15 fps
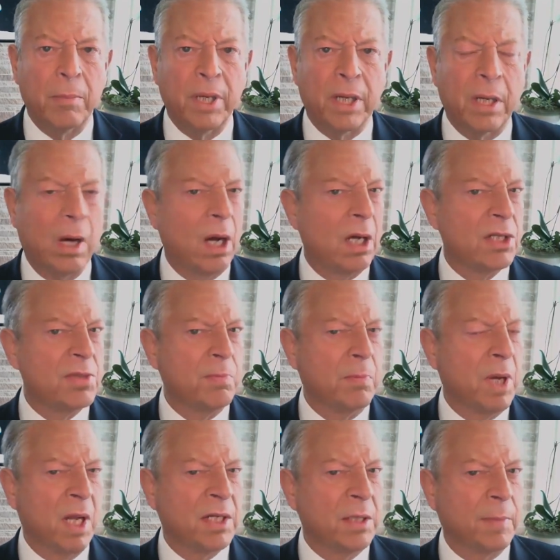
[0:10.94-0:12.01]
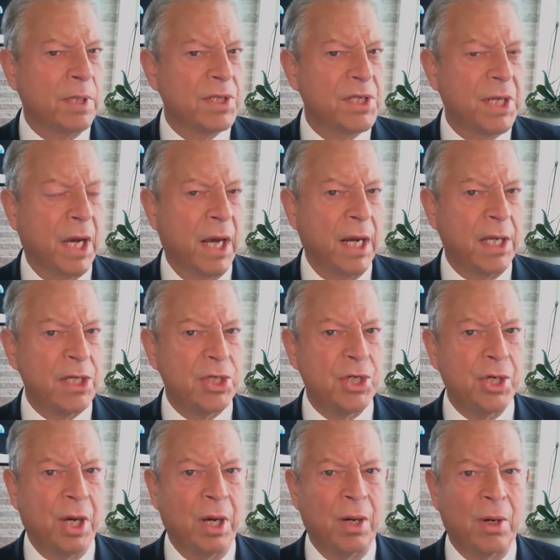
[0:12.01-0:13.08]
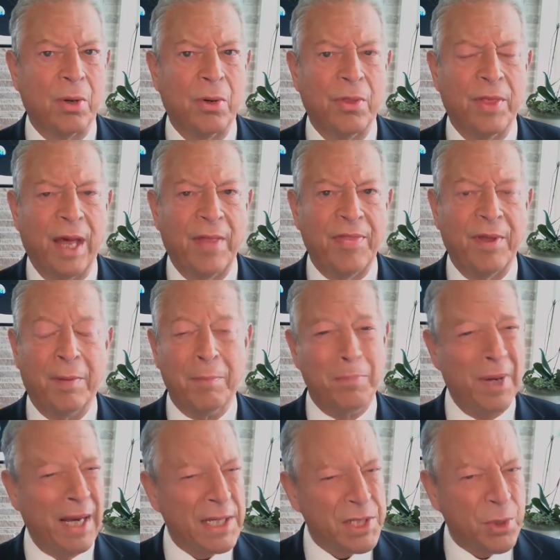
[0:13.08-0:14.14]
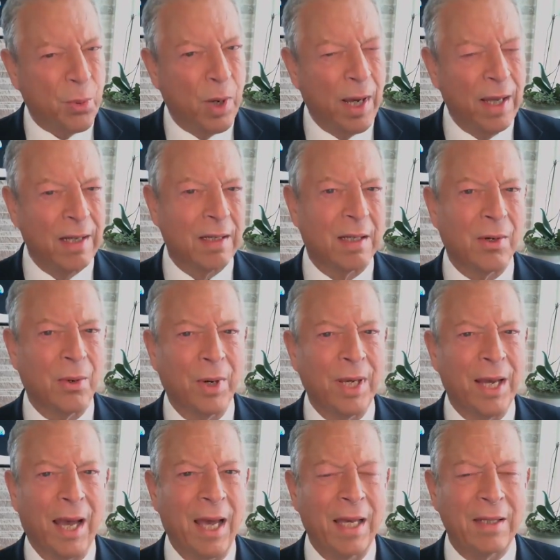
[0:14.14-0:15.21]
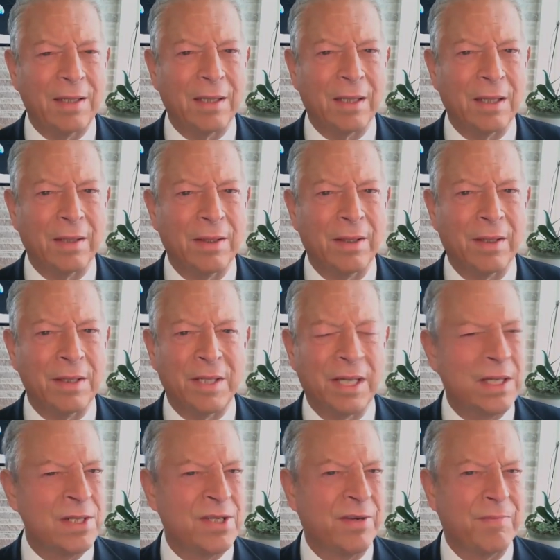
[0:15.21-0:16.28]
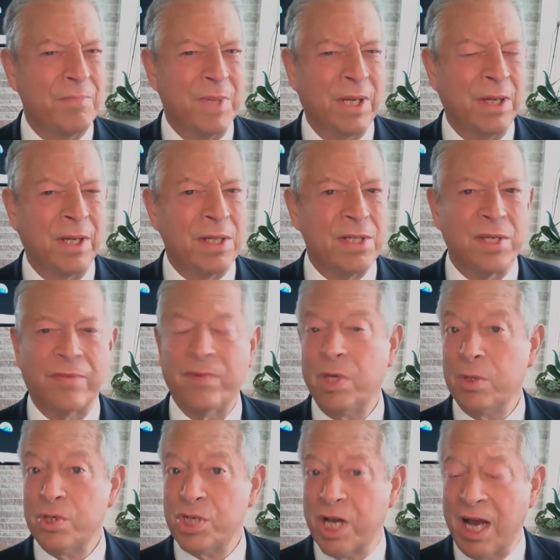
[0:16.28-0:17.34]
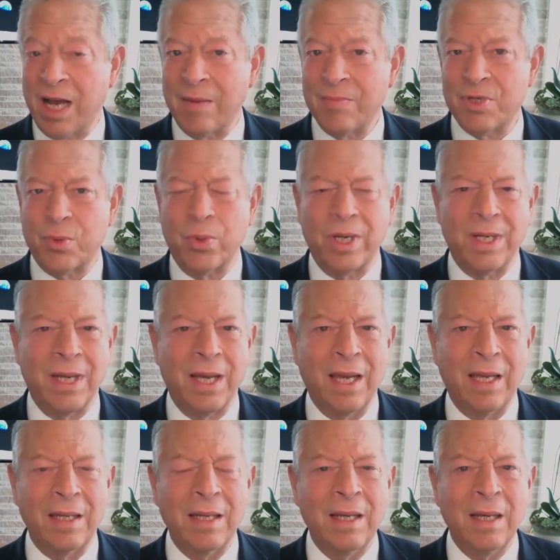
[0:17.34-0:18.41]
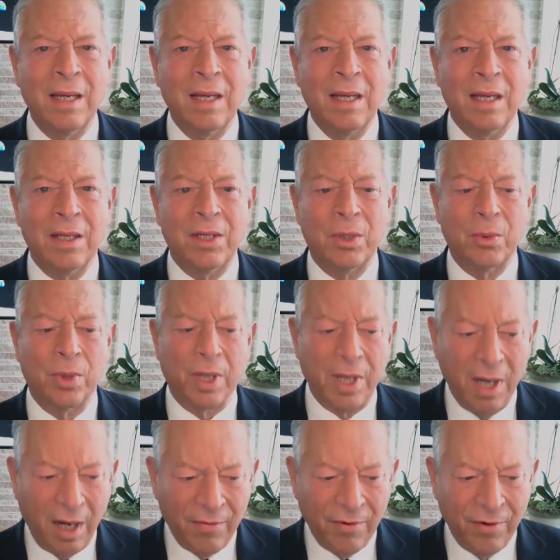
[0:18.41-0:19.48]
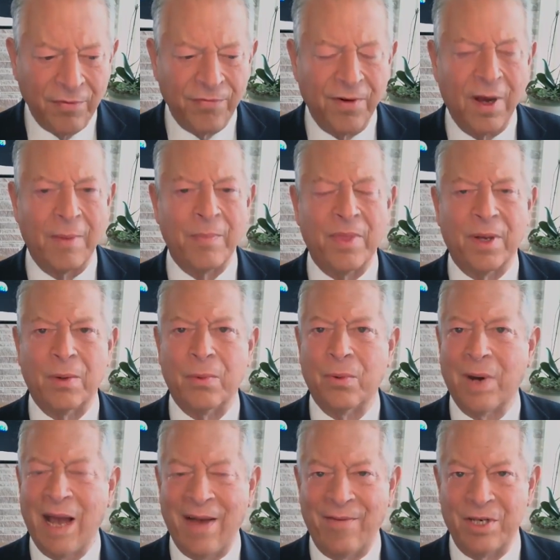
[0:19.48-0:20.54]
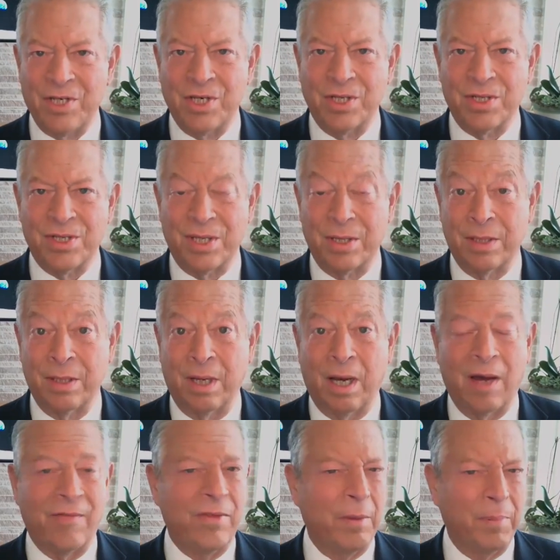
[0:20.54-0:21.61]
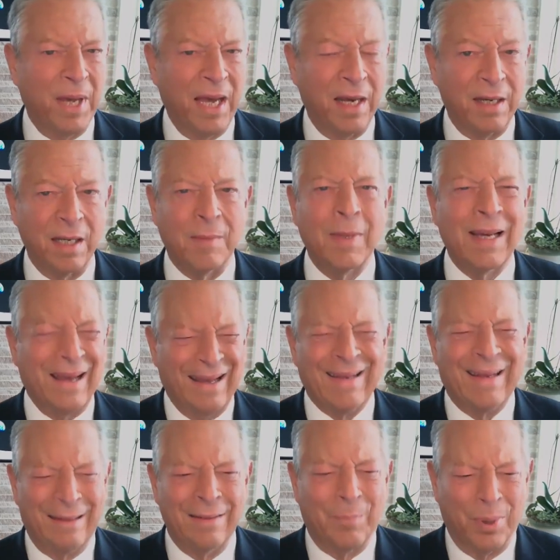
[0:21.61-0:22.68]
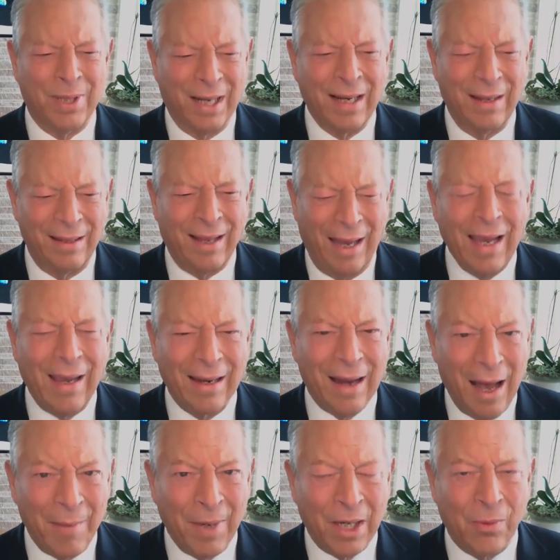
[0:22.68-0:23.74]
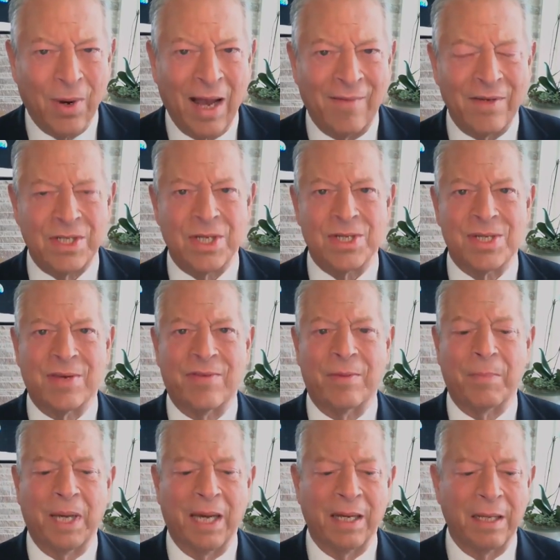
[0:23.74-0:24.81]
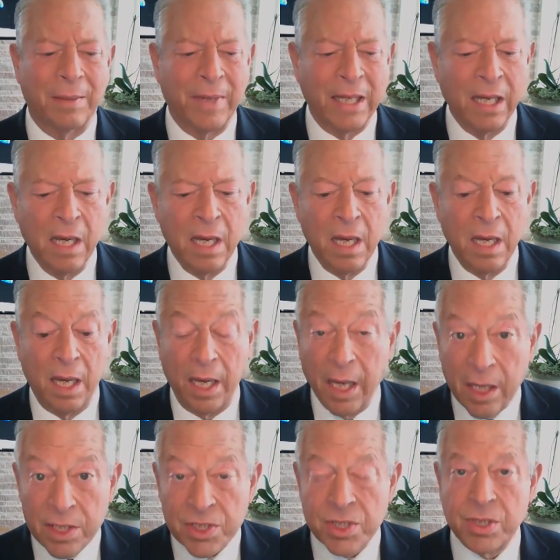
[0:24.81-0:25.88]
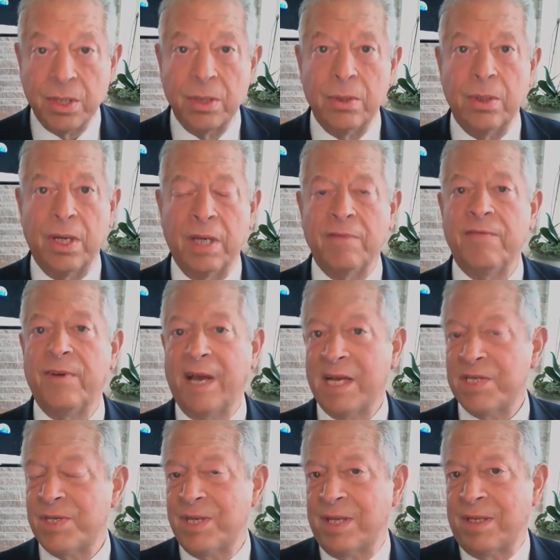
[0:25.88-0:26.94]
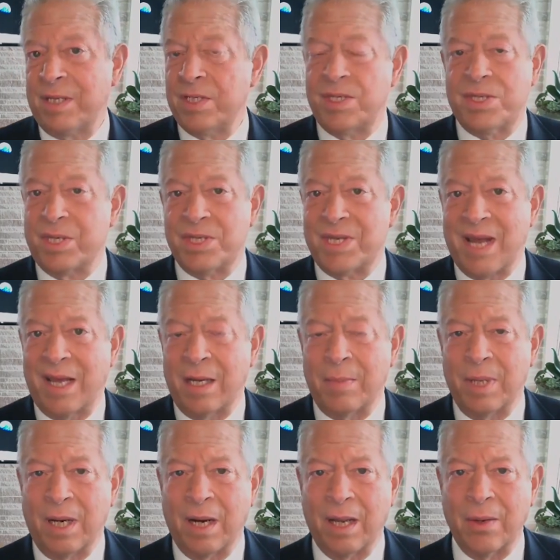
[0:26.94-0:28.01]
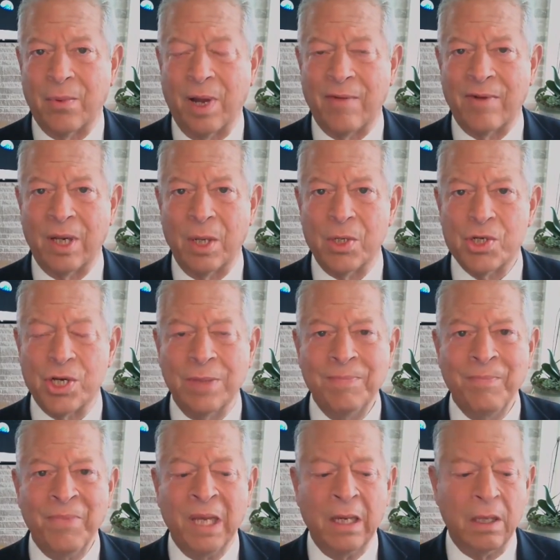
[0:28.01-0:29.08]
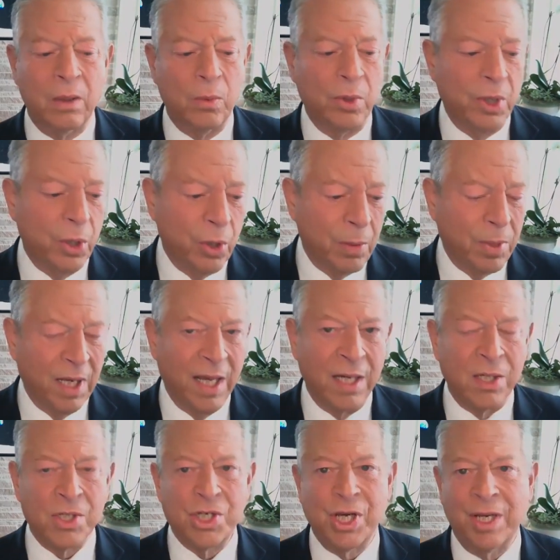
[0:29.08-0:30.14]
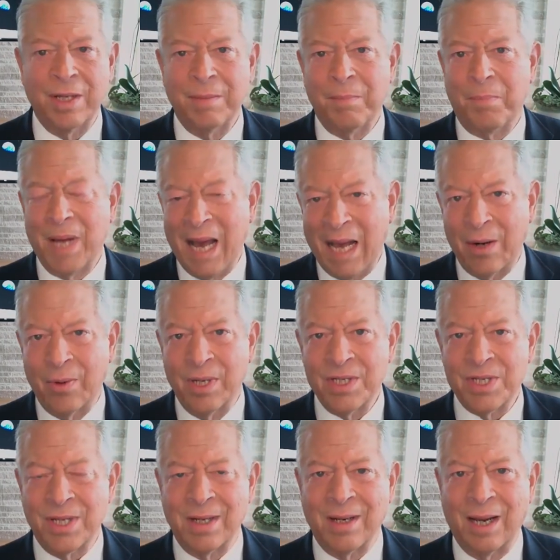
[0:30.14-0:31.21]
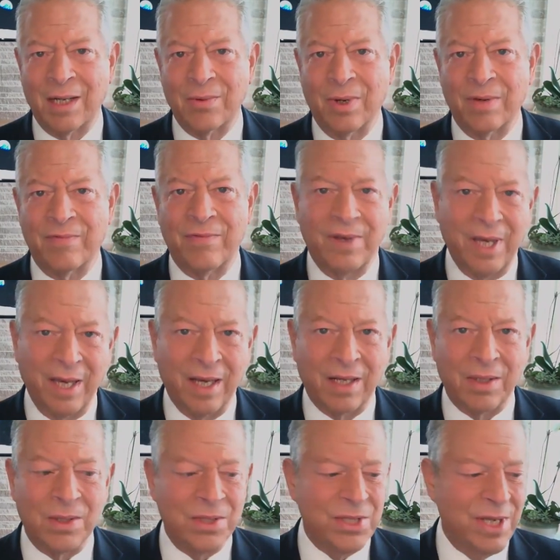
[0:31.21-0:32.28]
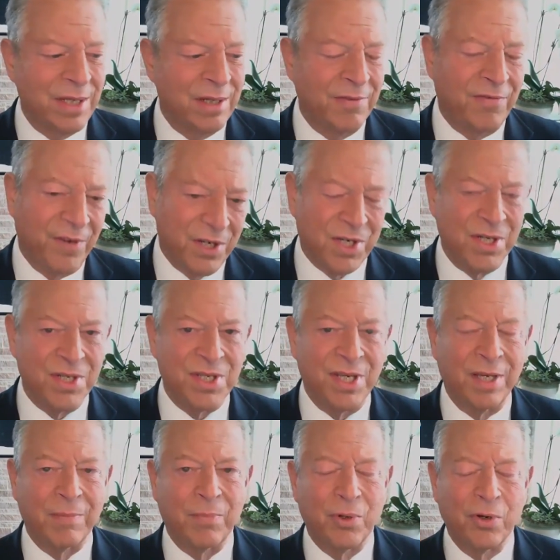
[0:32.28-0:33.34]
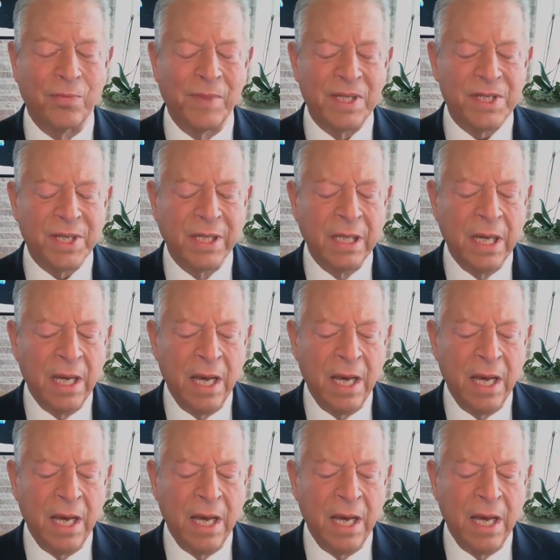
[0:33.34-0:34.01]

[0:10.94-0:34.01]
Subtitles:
because multiple studies show that the best way to create the tens of millions of new jobs we need to recover from the ravages of the pandemic, and particularly the economic ravages of the pandemic, is to invest in this sustainability revolution, renewable energy and batteries and electric vehicles and efficiency improvements.